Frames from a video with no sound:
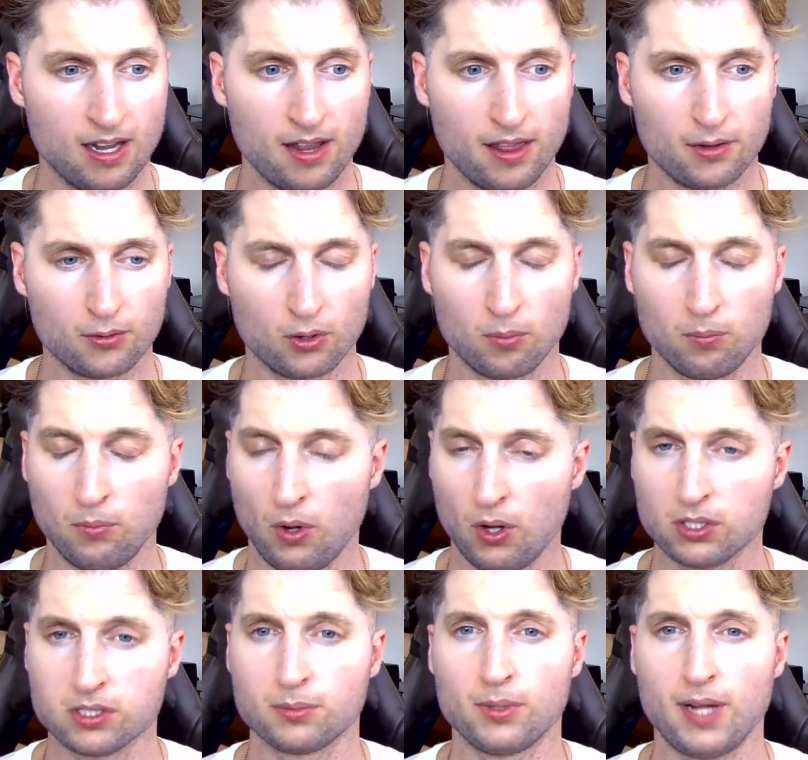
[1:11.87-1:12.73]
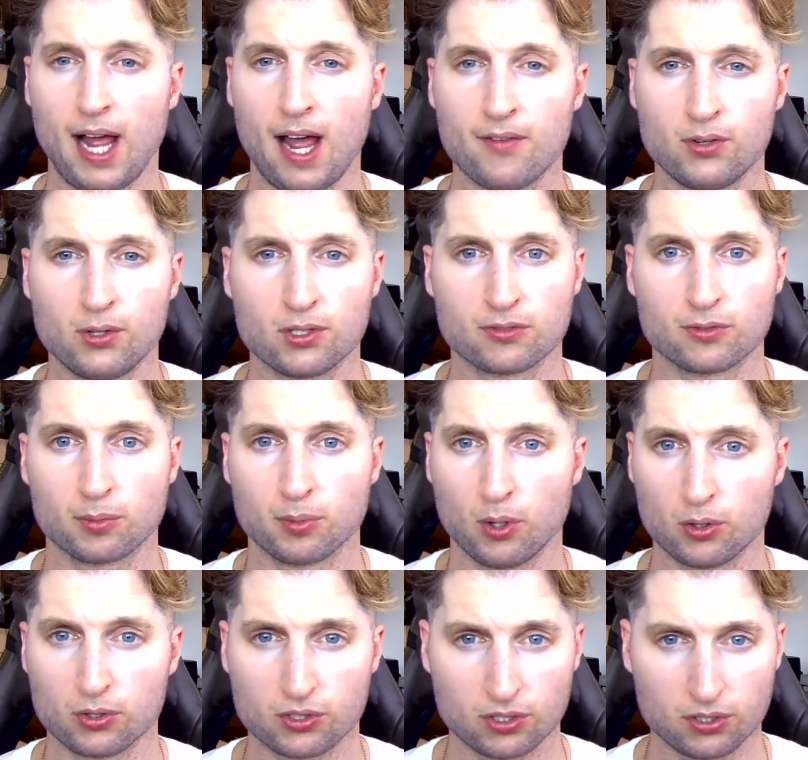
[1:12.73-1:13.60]
There are multiple avenues of
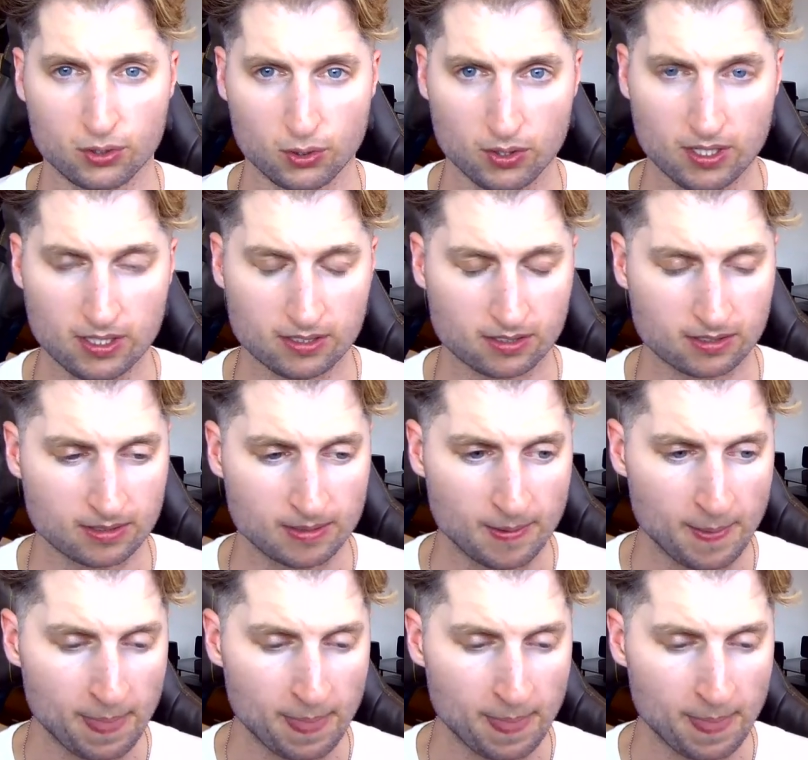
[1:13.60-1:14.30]
approach to do this.